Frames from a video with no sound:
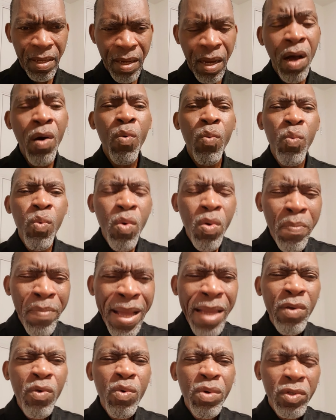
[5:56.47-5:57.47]
A
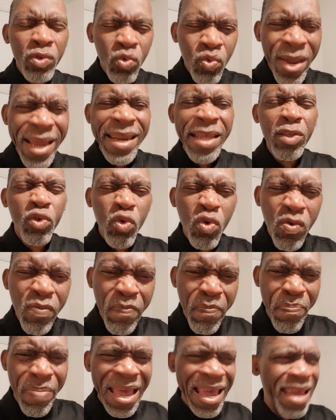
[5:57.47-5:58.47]
woman who is ready to
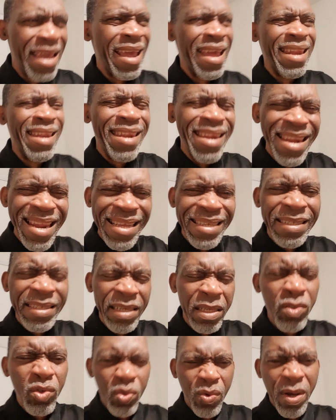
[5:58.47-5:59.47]
obey and
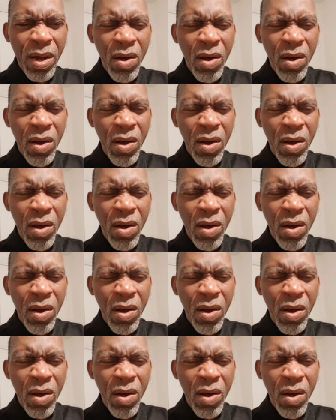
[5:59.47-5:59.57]
listen to her